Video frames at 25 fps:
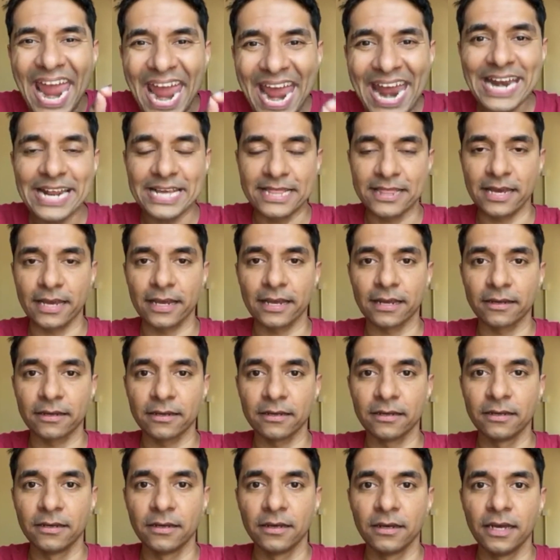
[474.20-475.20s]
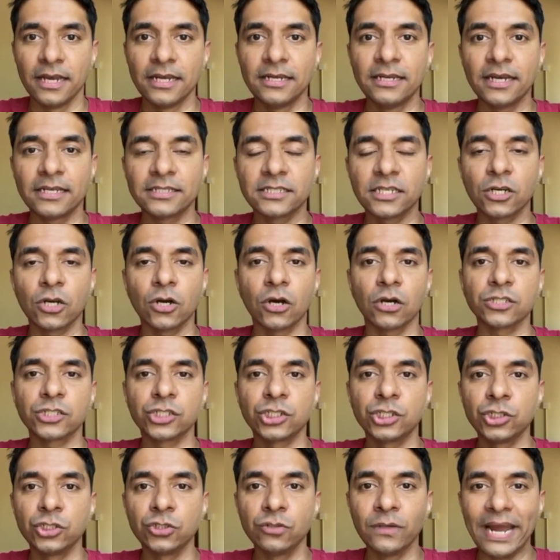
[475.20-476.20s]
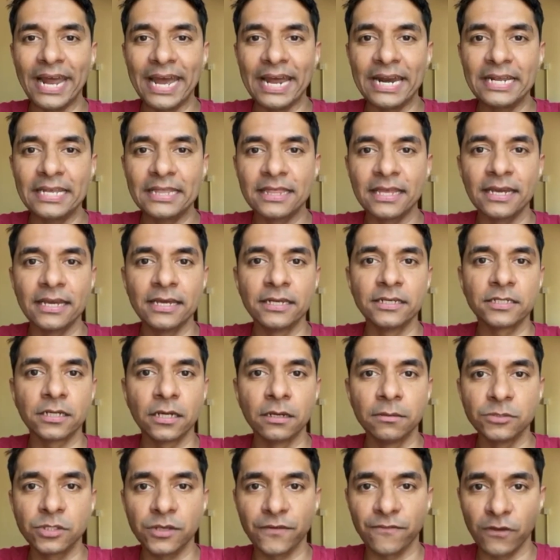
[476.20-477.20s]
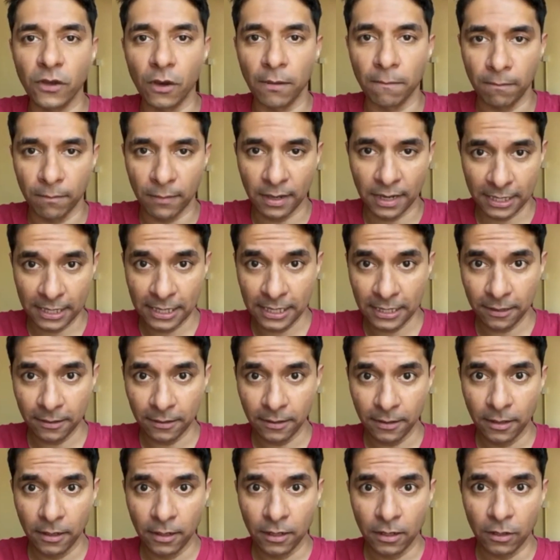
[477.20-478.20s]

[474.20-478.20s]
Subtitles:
anything. It doesn't cost you anything in terms of your money.